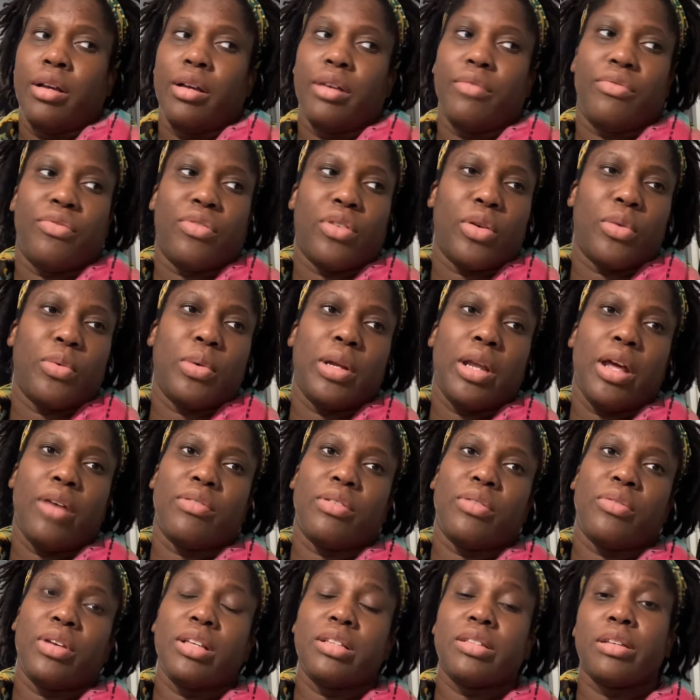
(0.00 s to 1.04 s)
for
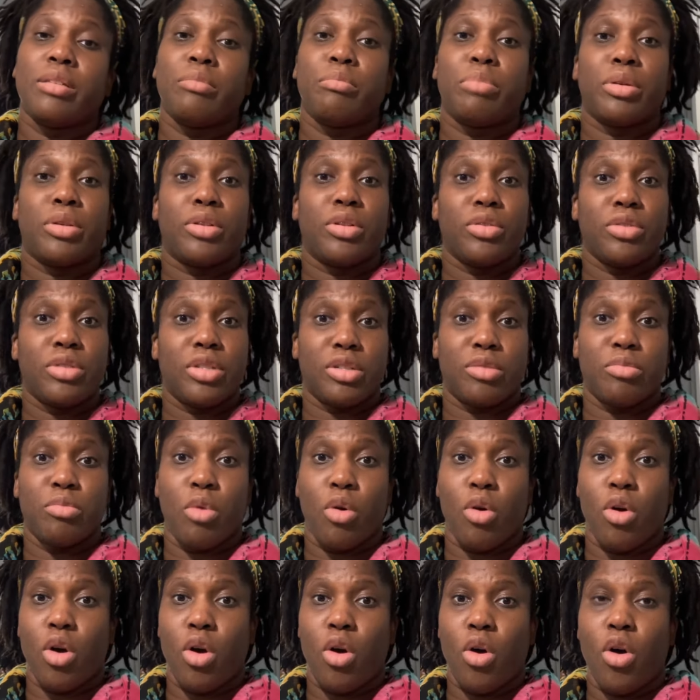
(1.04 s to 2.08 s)
whatever reason, produces
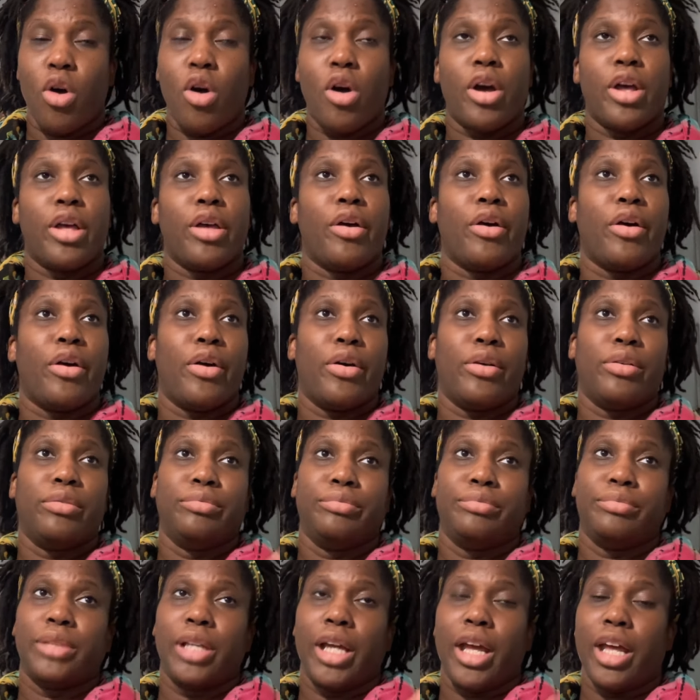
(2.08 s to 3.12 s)
more oil
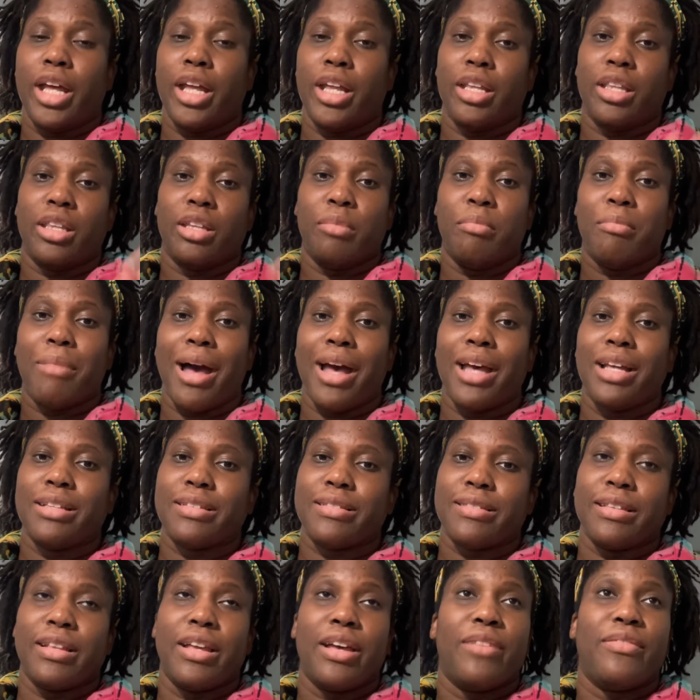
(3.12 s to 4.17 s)
and the
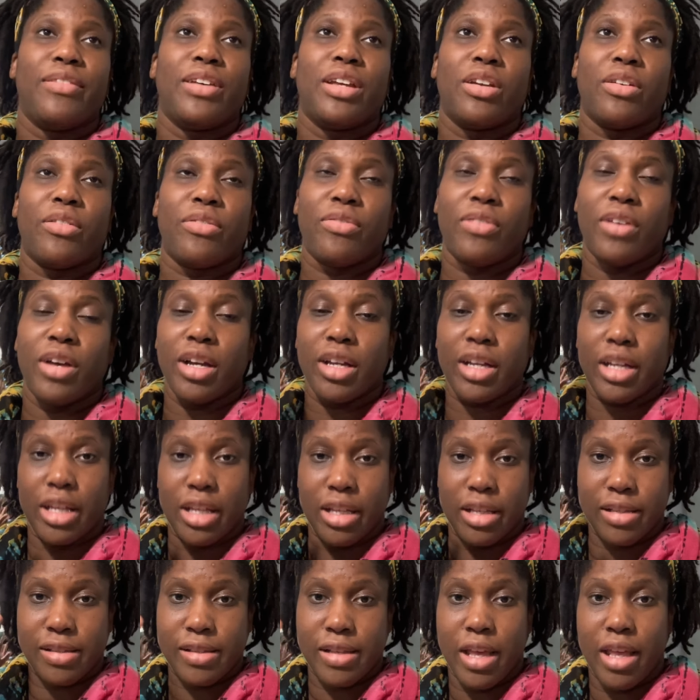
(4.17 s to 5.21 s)
mites love it, or
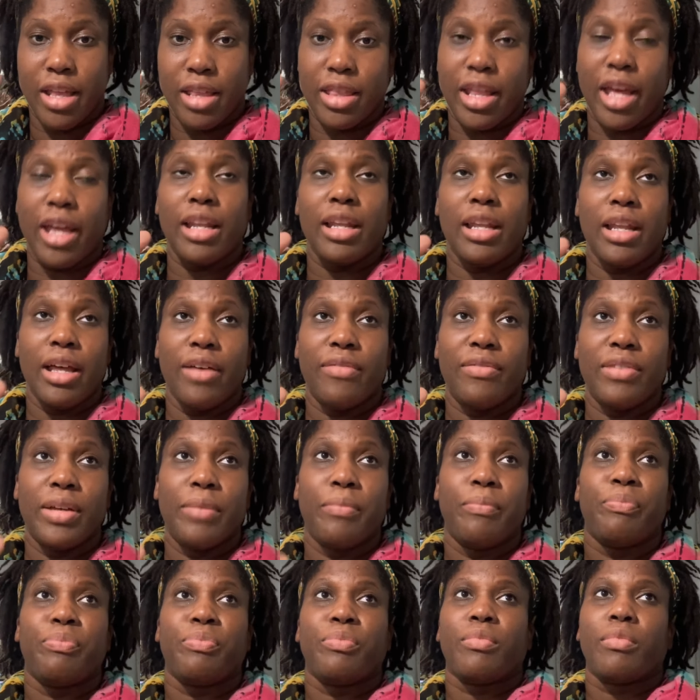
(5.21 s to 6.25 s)
fungus, they love
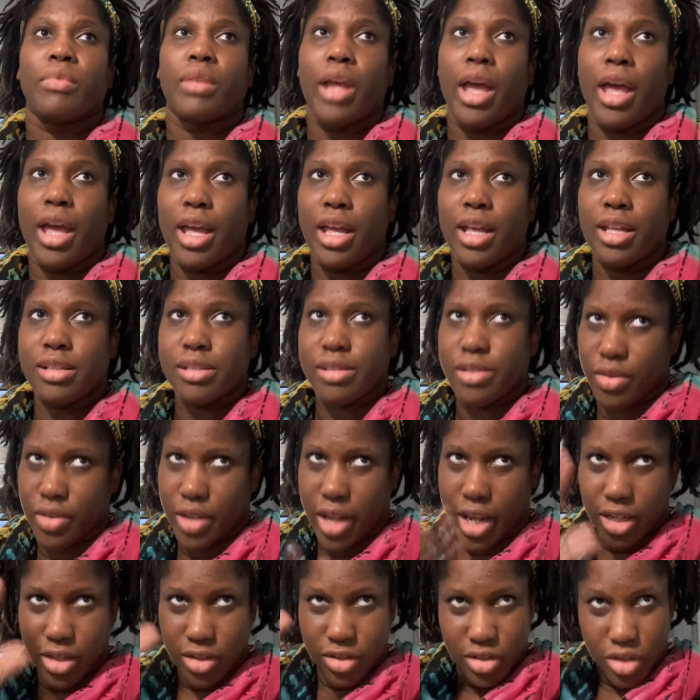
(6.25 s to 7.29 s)
it. And so
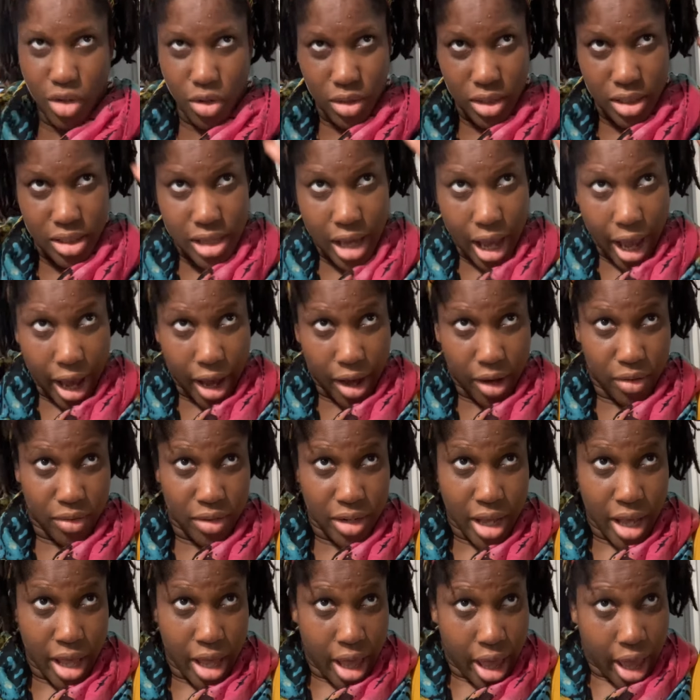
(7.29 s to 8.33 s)
they just go to town.
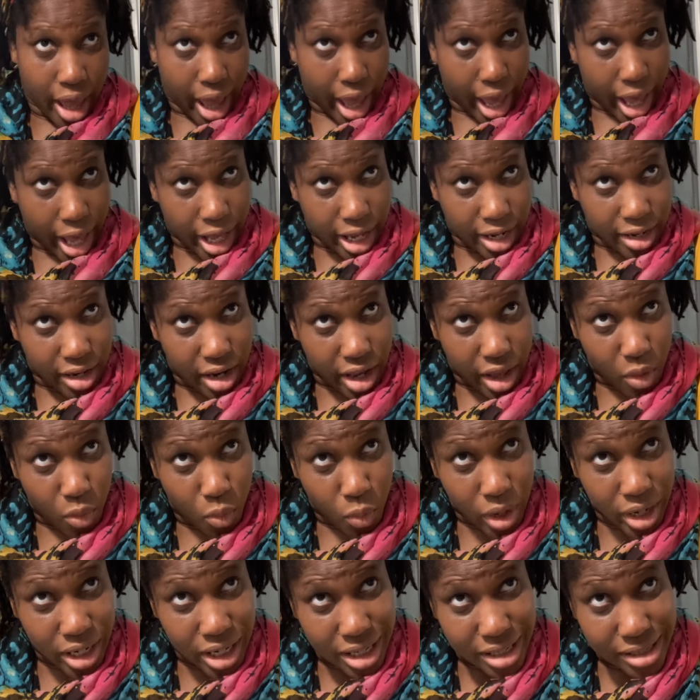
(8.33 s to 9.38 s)
And
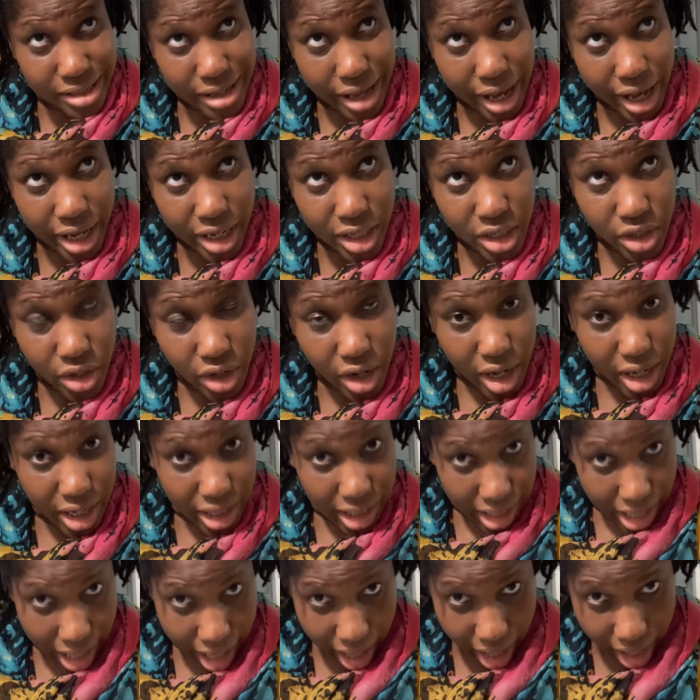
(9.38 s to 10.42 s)
when it's under a
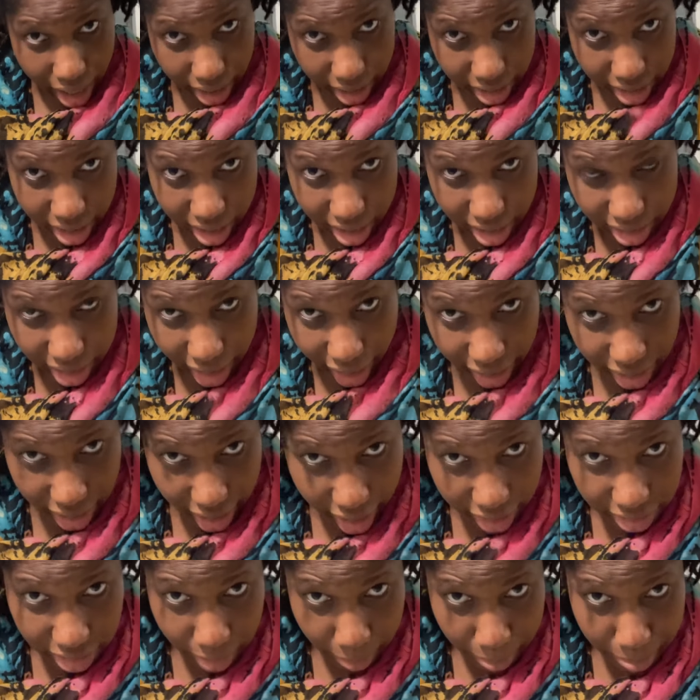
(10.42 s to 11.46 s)
lock, like
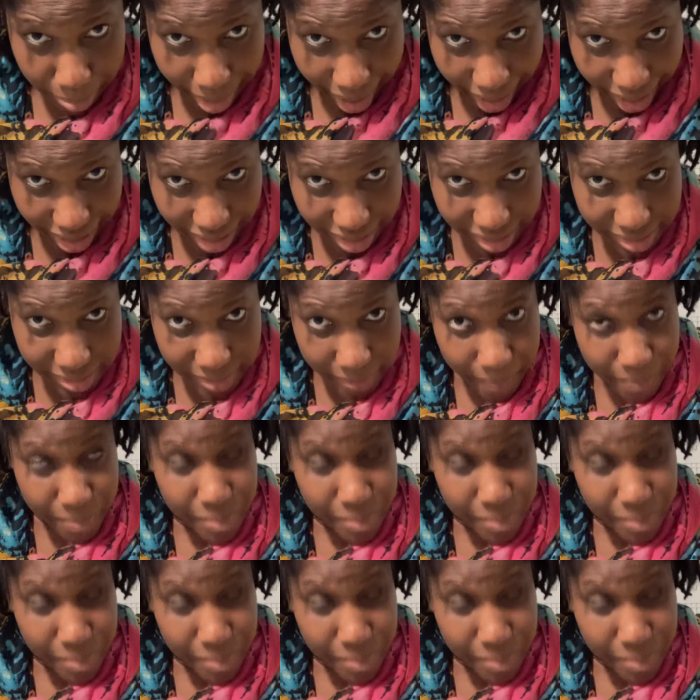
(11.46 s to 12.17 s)
at the base,